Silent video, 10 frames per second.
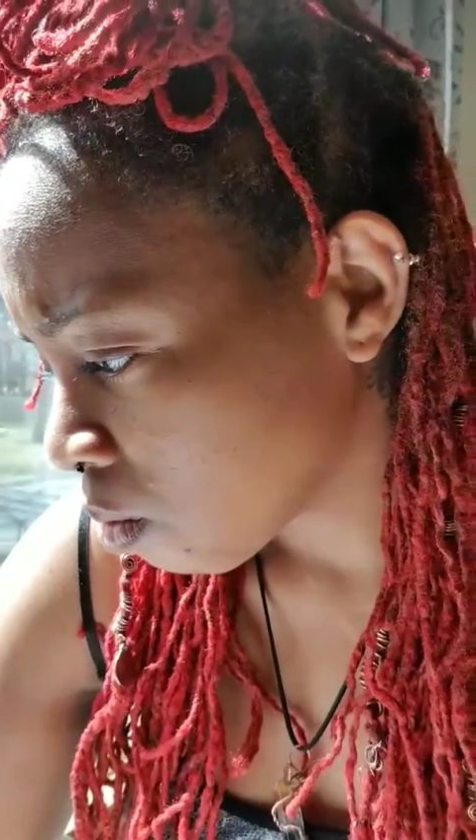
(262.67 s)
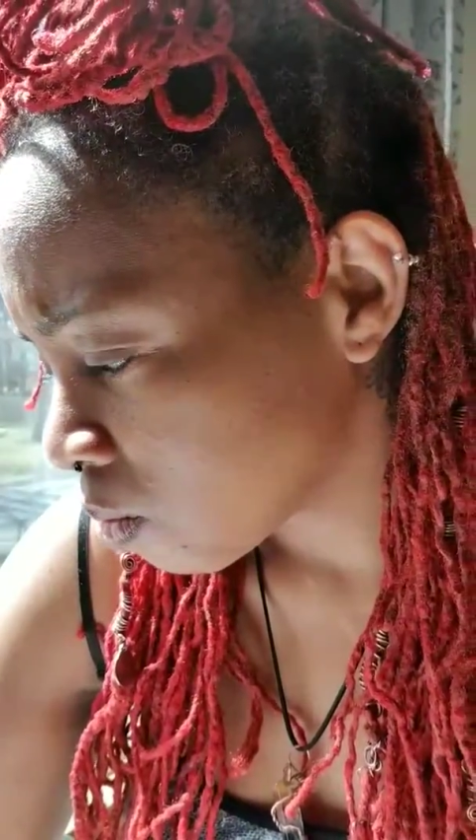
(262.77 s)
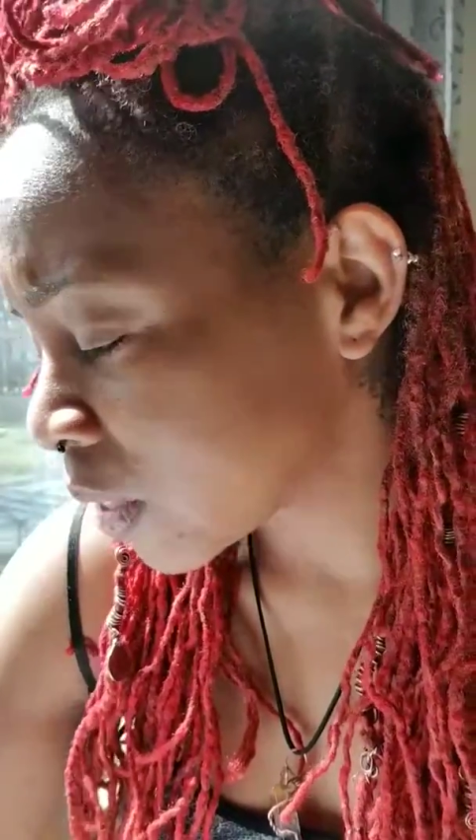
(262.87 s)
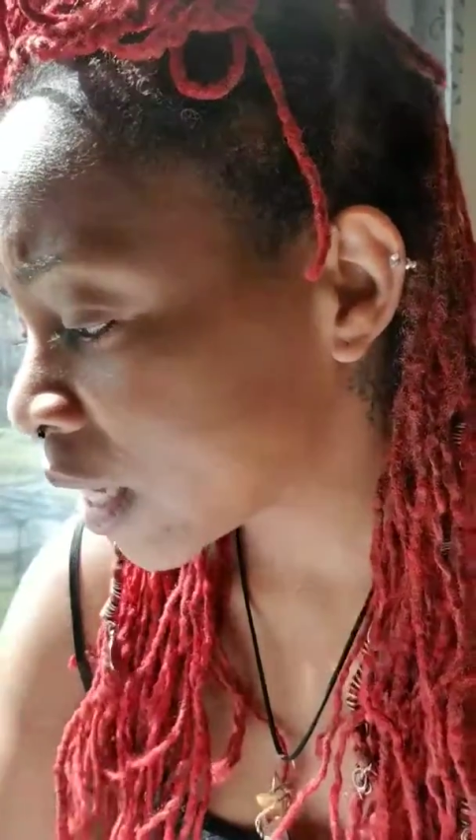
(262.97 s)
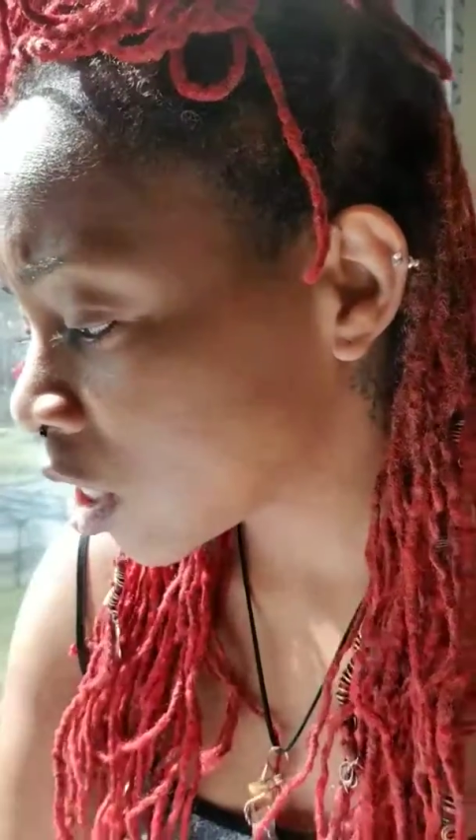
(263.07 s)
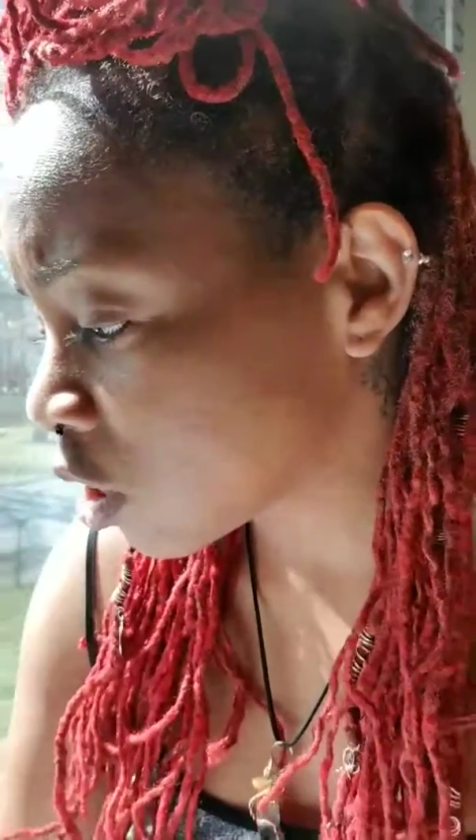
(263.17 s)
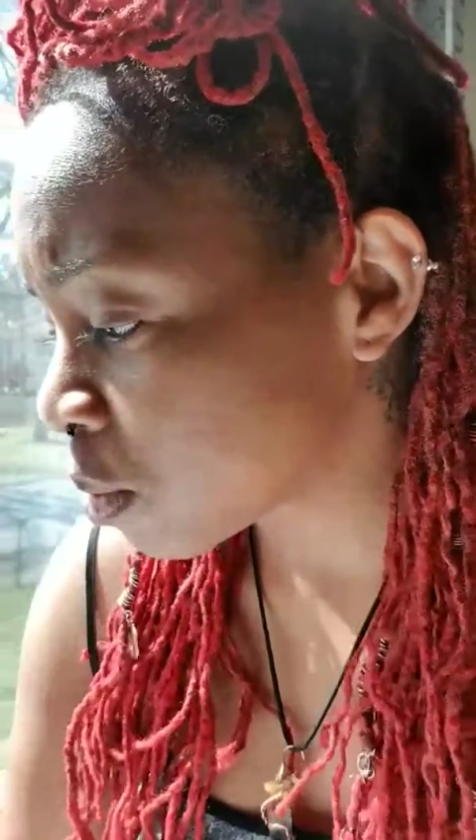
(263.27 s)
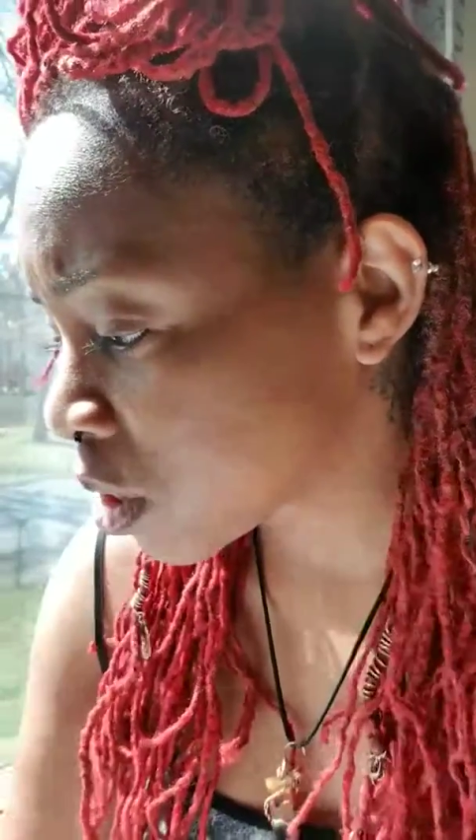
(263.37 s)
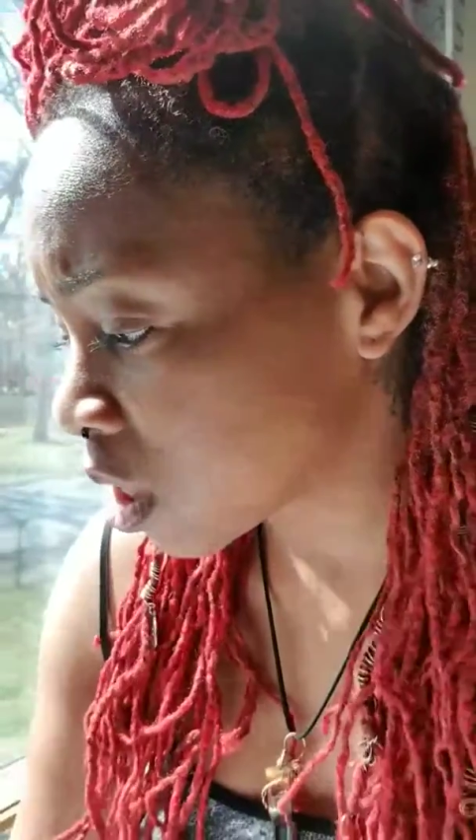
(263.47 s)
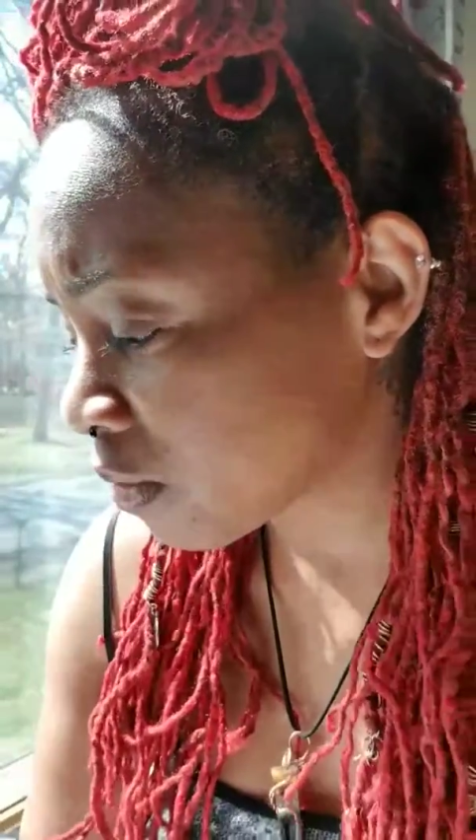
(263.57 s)

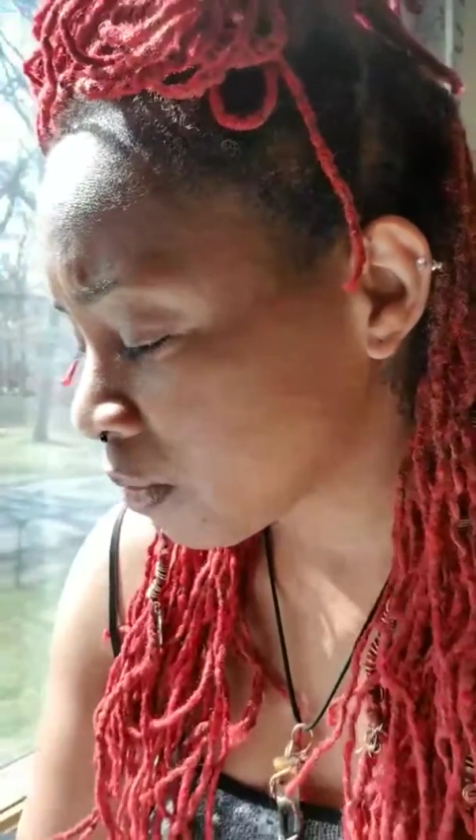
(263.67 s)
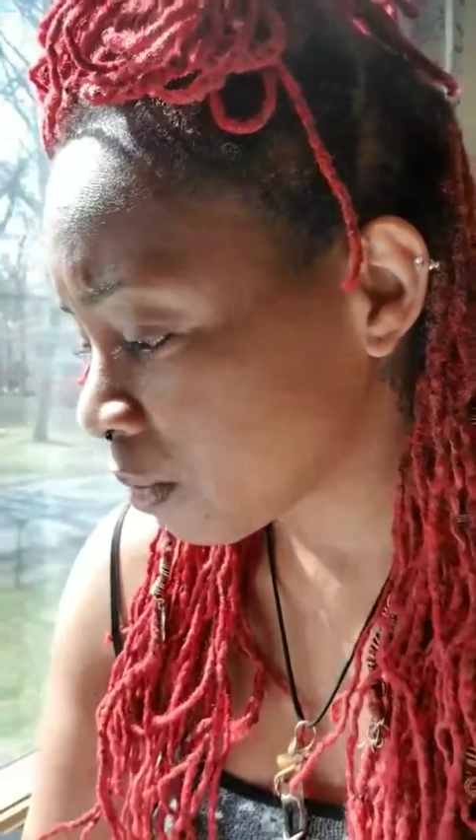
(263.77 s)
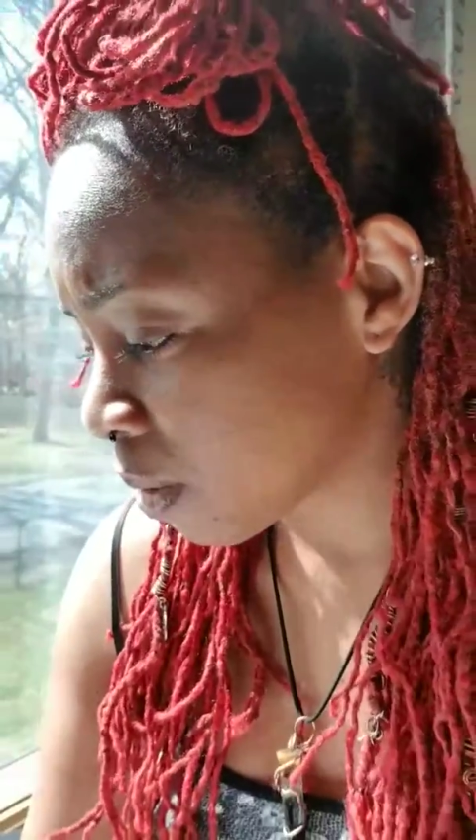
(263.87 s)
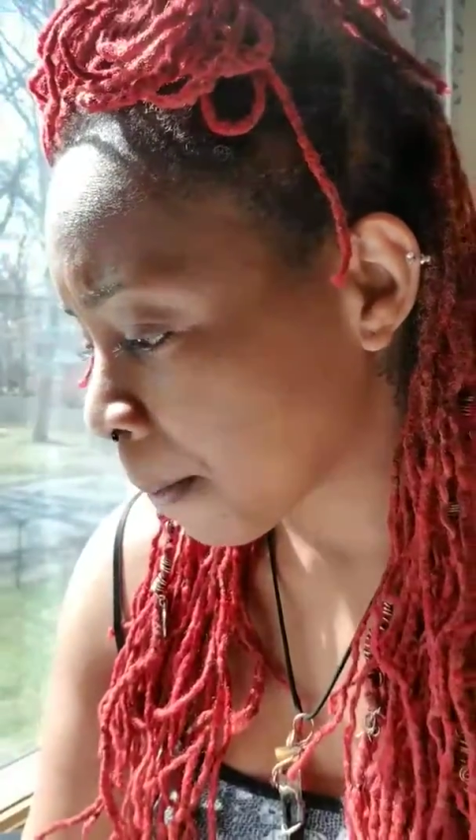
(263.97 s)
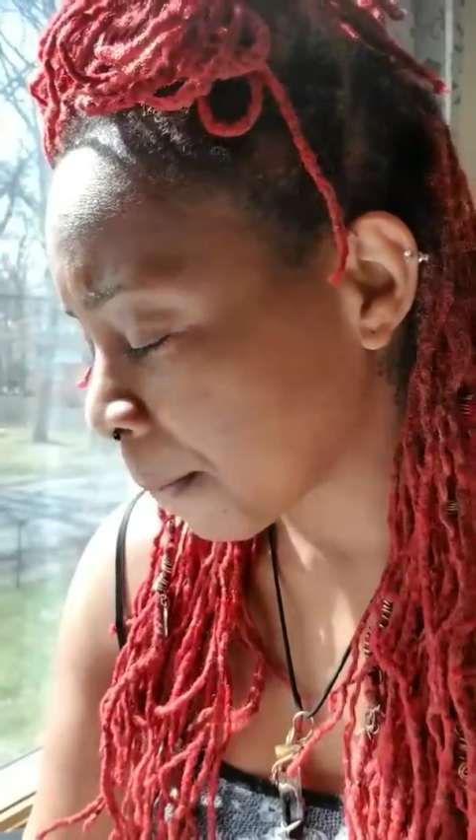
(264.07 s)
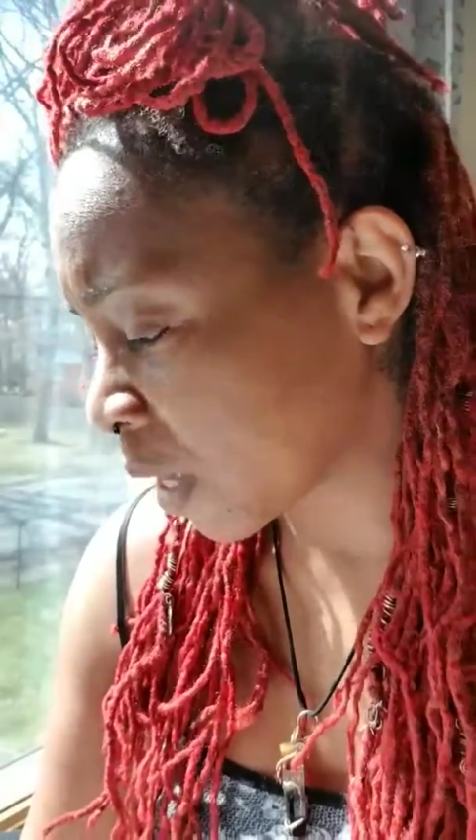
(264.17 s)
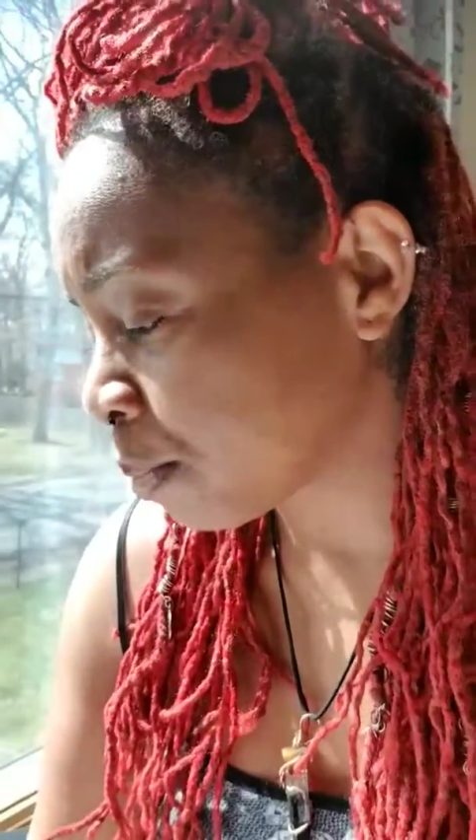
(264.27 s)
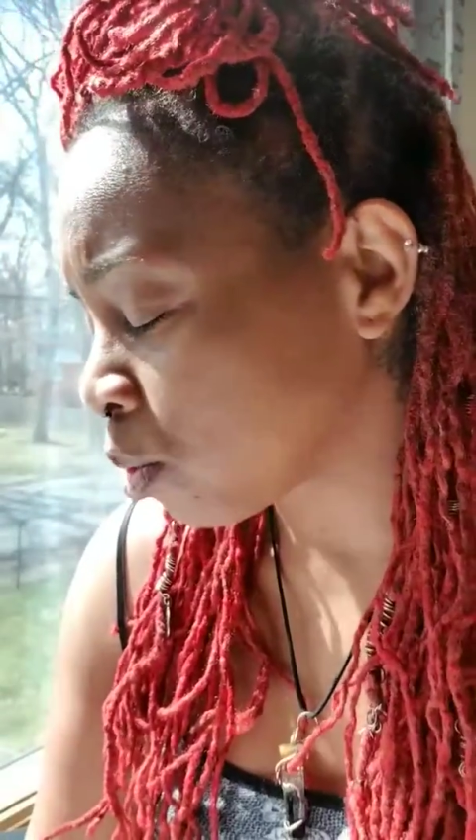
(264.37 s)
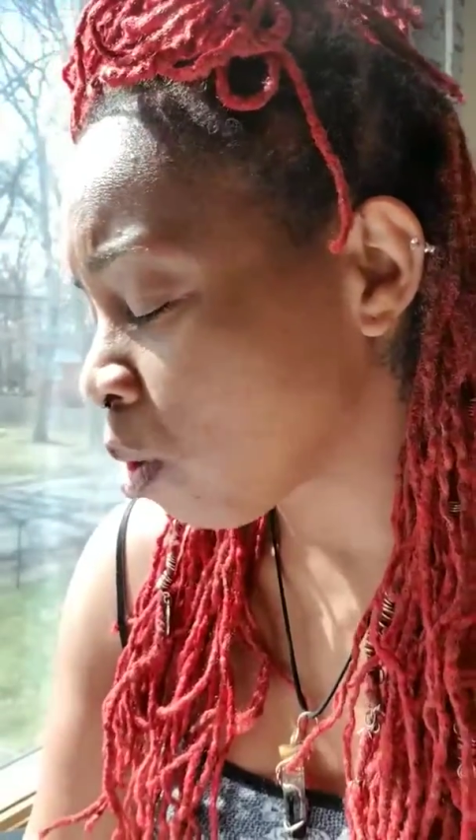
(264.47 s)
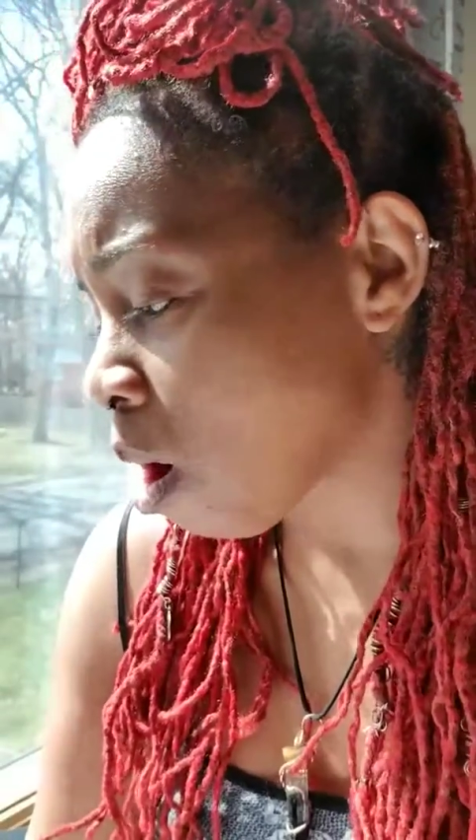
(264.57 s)
Egyptian people